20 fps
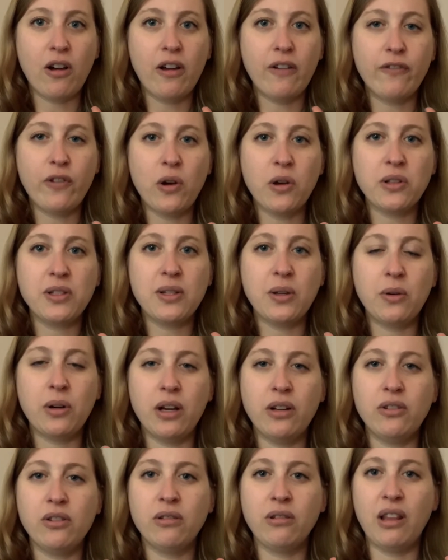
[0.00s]
have also
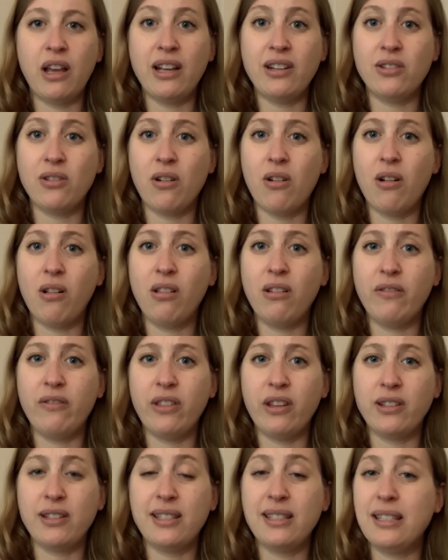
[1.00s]
underlined all of
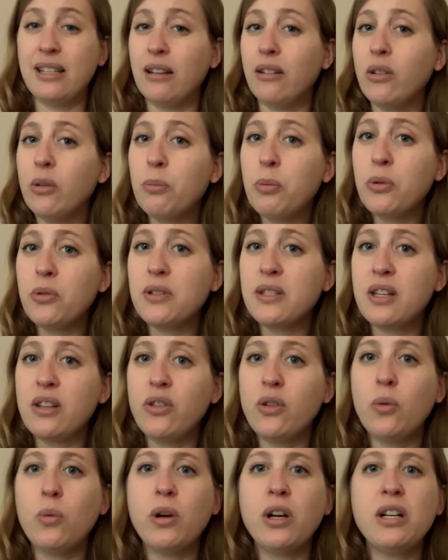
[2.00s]
the syllables
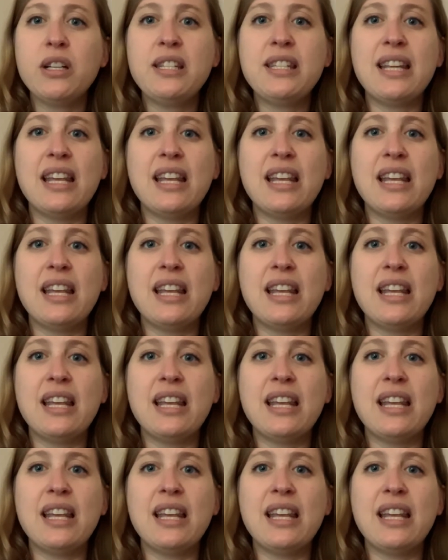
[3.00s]
in the words,